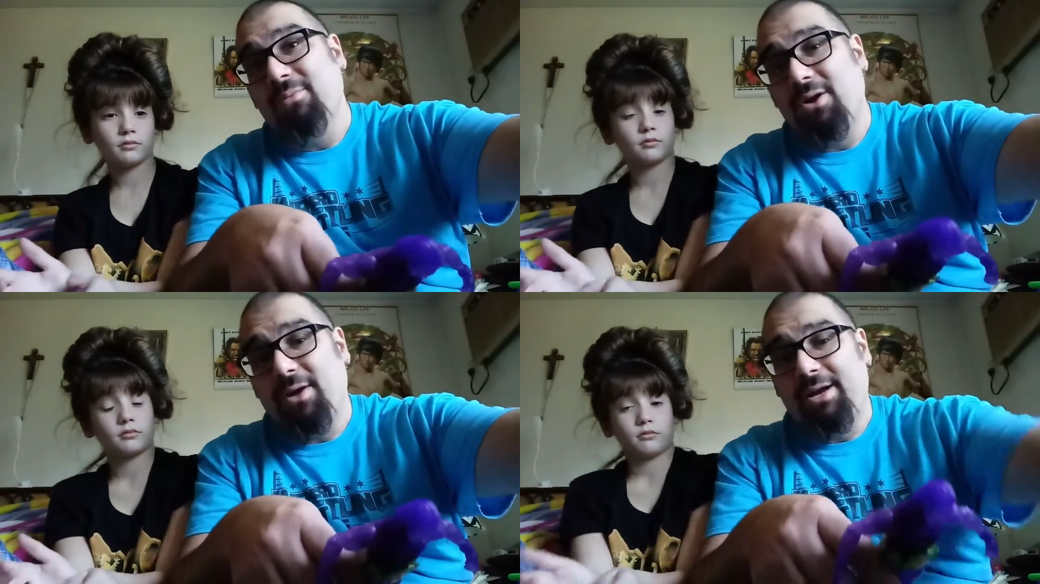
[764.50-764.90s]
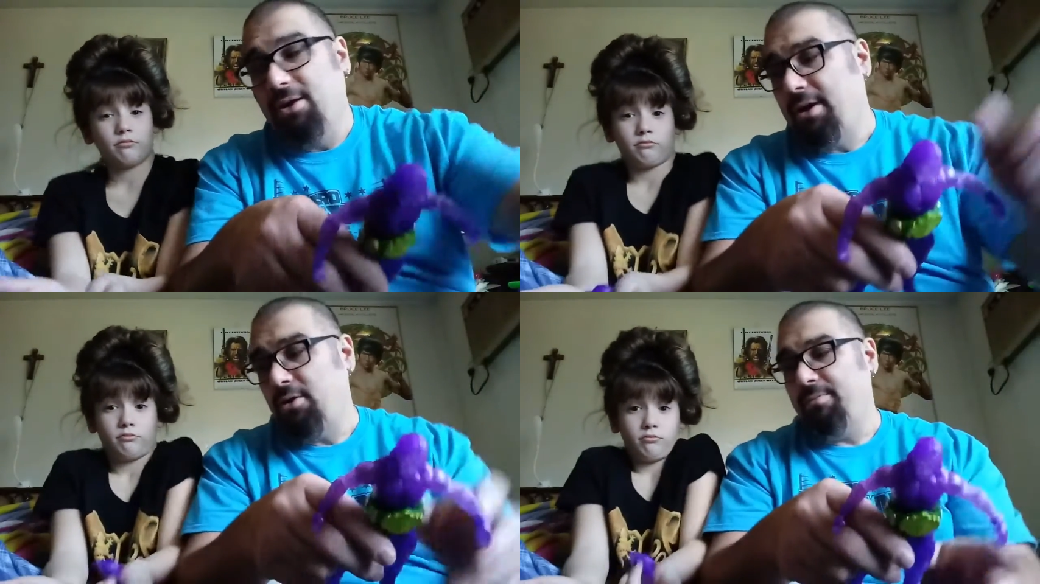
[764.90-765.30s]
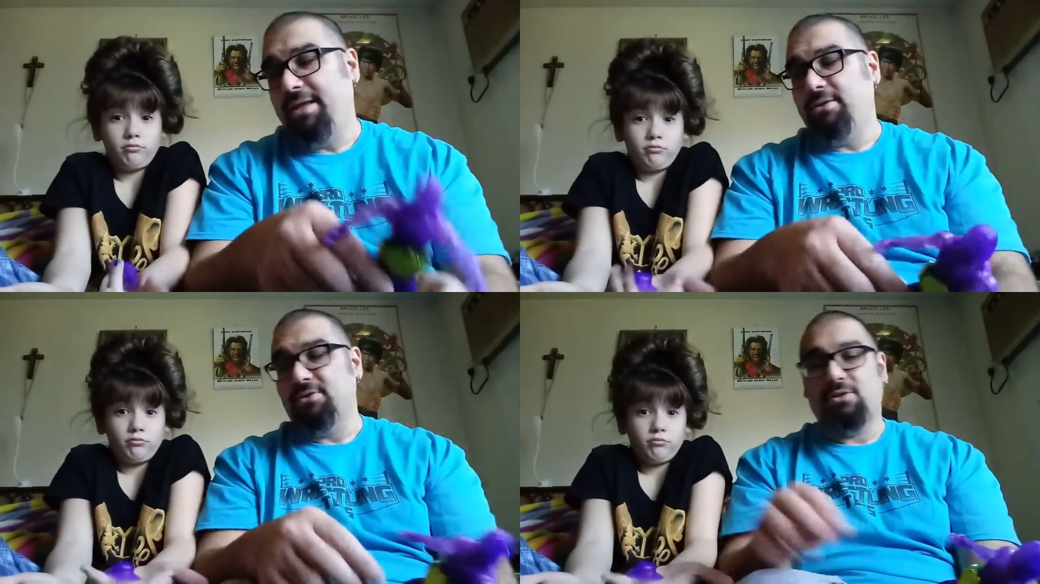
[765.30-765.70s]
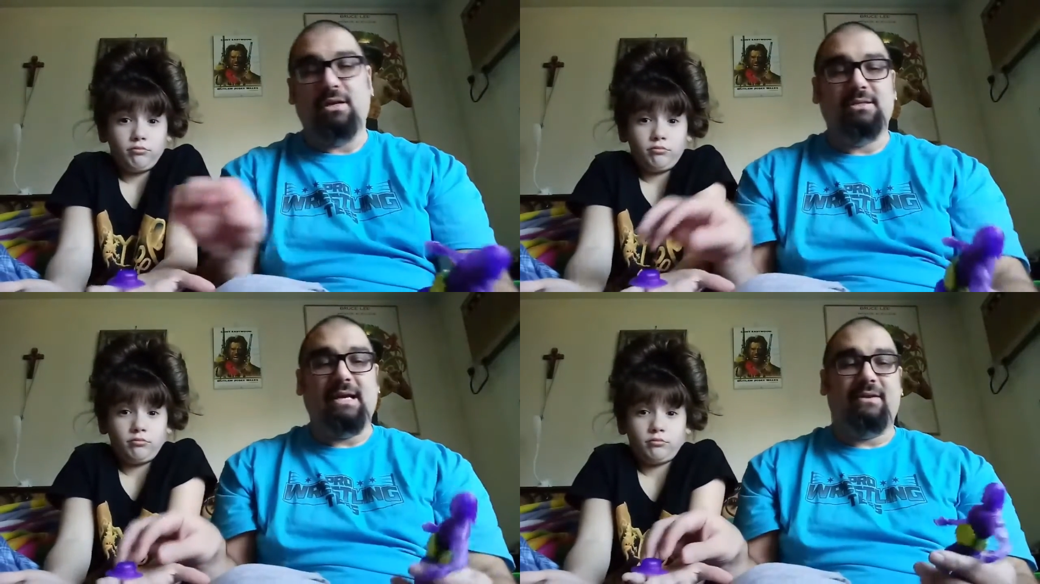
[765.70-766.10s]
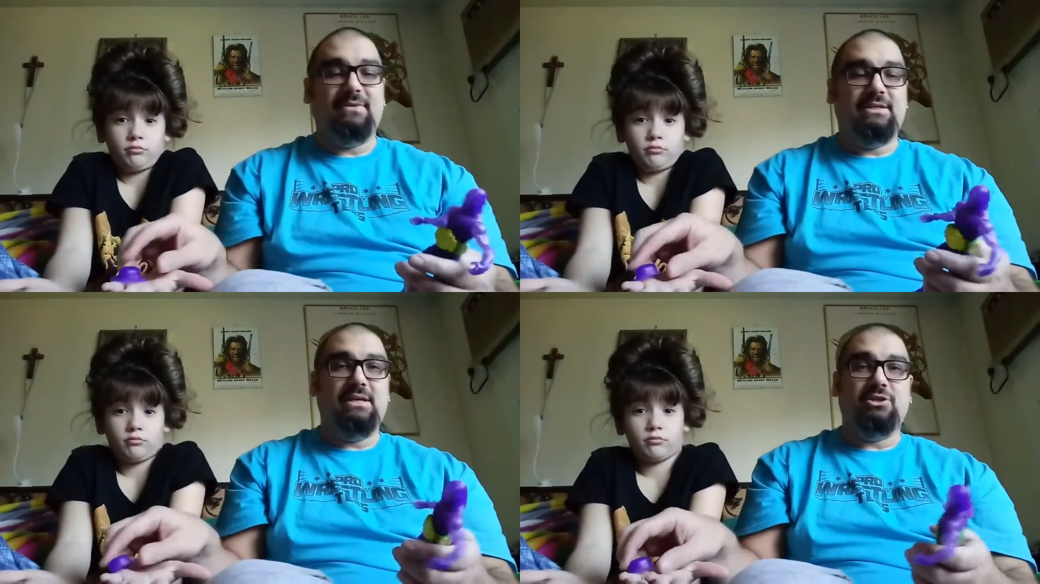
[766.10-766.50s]
Speaker 1: what do I know? I don't make those
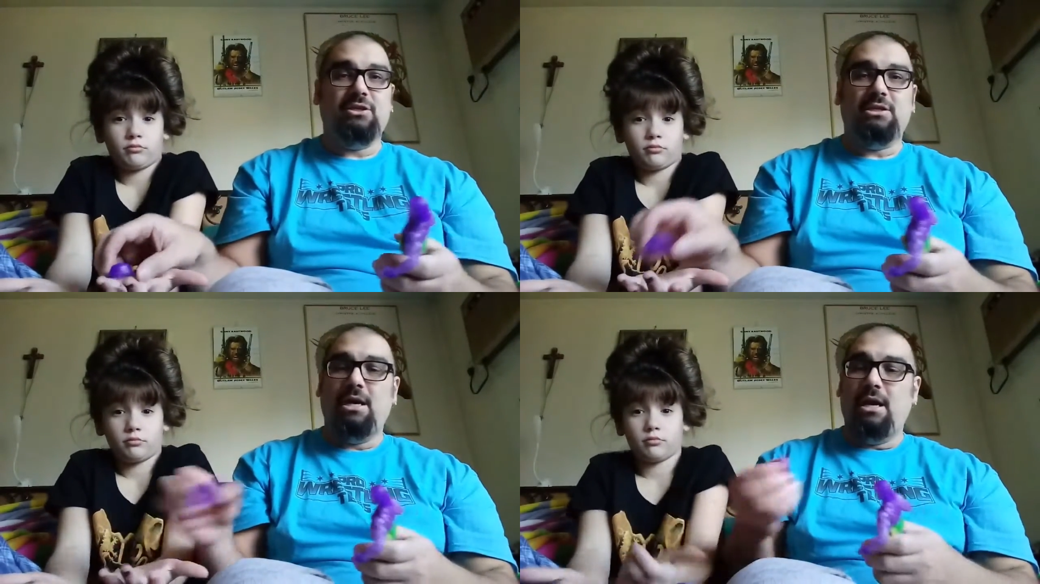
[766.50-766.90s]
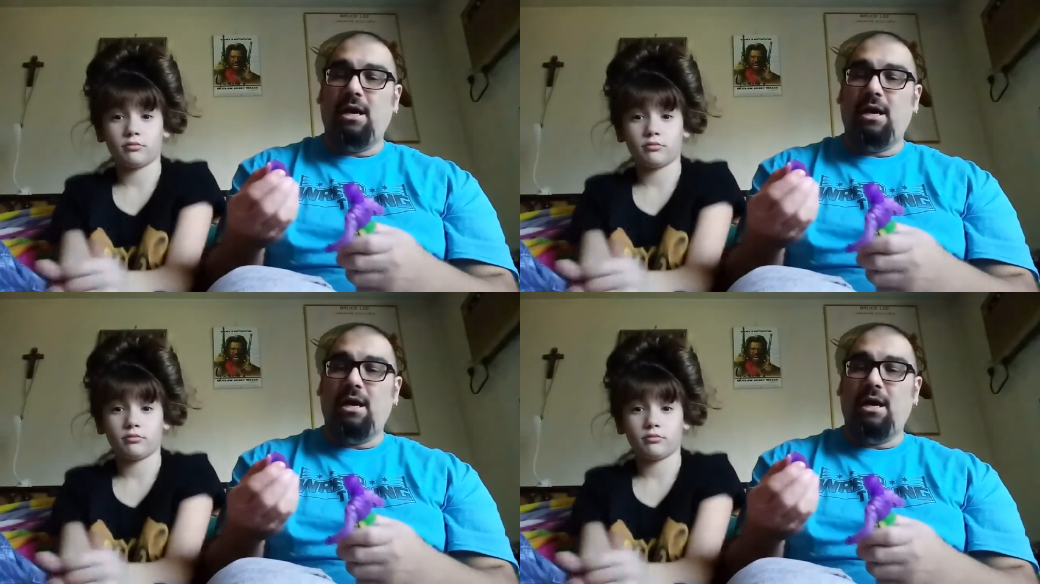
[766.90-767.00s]
executive decisions.